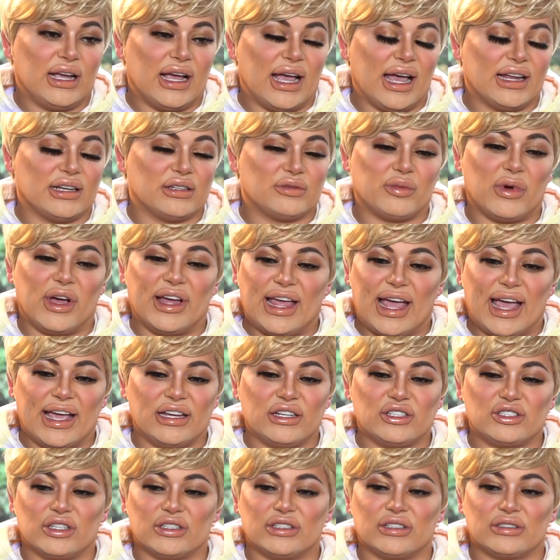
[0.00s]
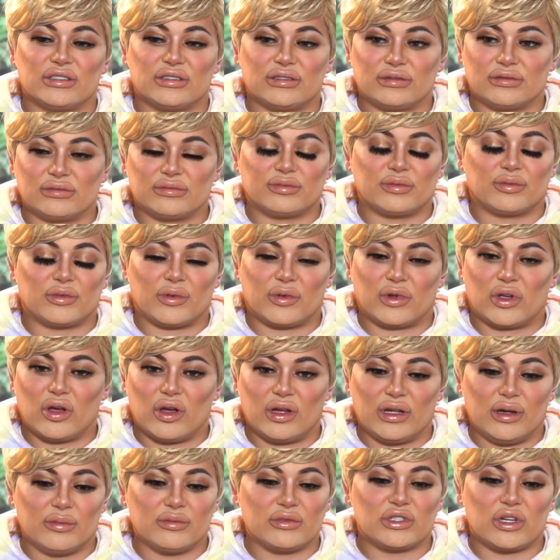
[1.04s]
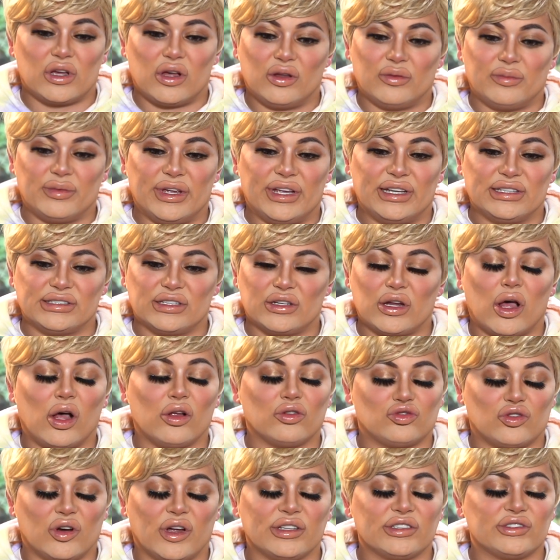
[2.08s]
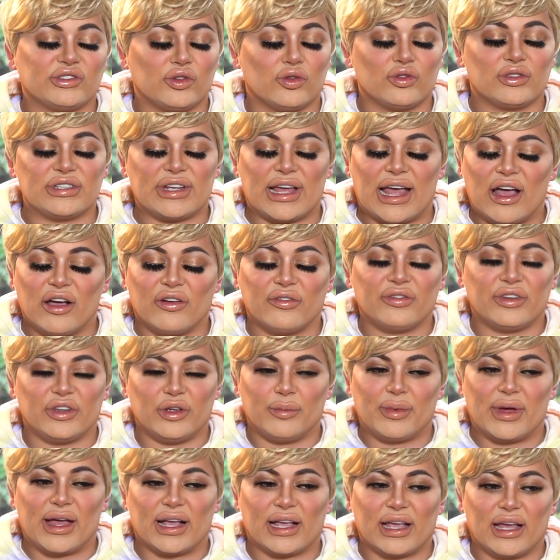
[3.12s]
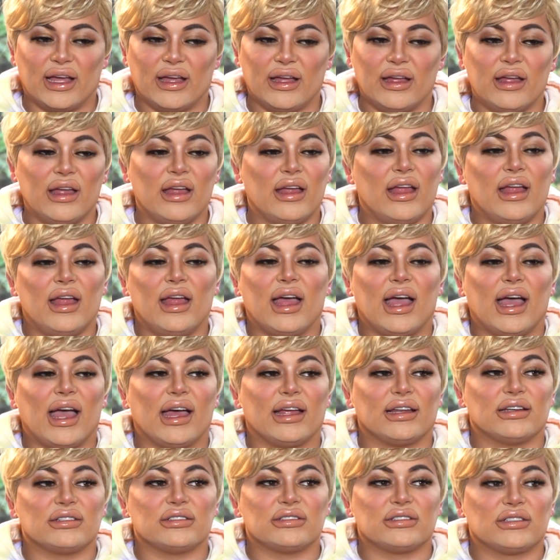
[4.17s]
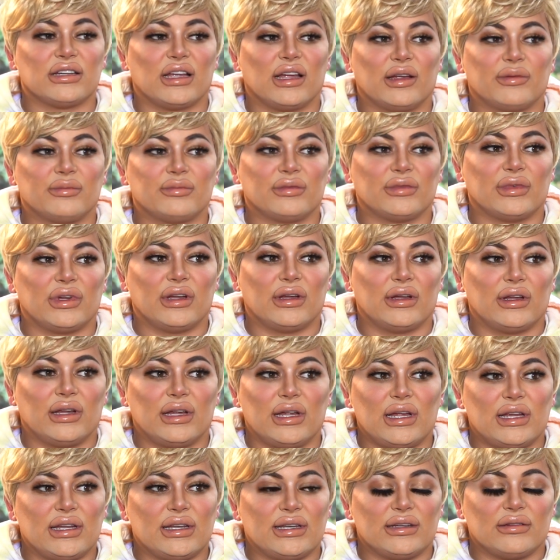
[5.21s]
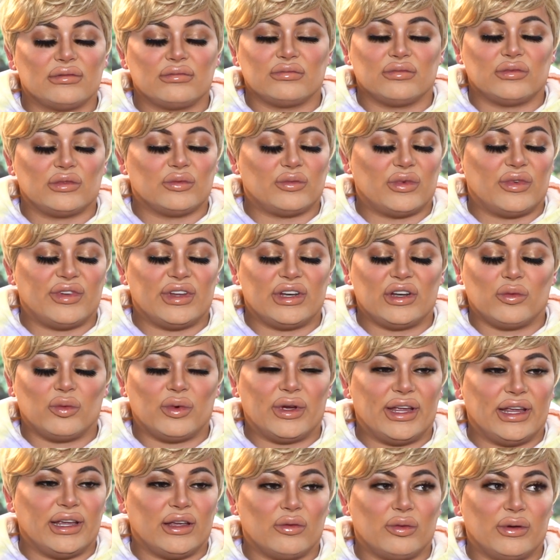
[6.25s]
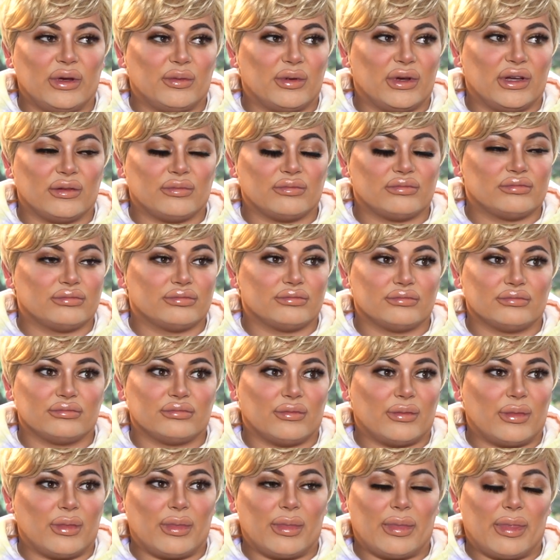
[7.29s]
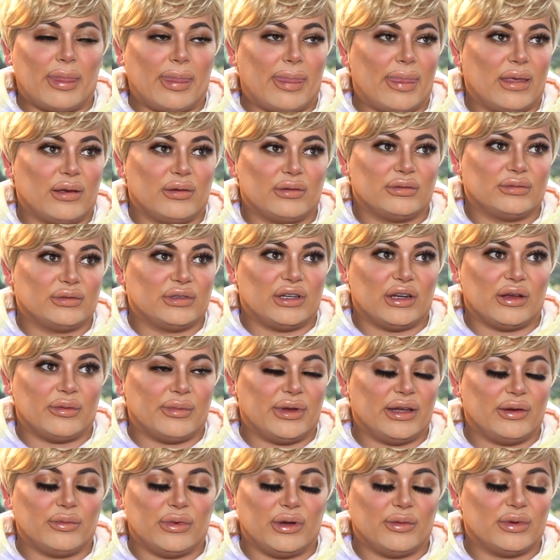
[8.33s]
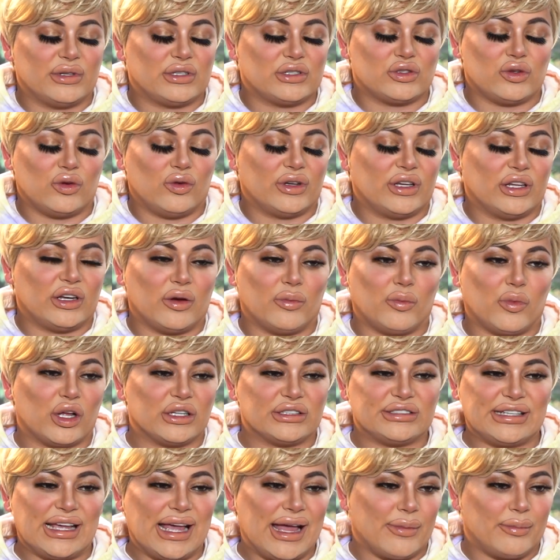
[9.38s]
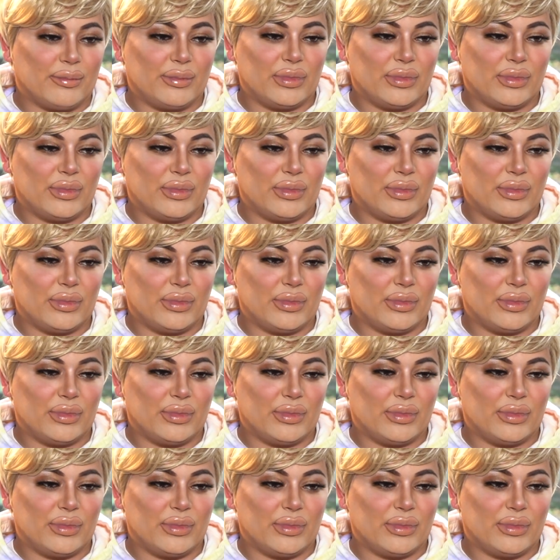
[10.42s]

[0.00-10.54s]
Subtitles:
And my agent told me, he said, I'll try and sort it out for you, Baga. And within a week, we were, you know what I mean? We were talking on WhatsApp.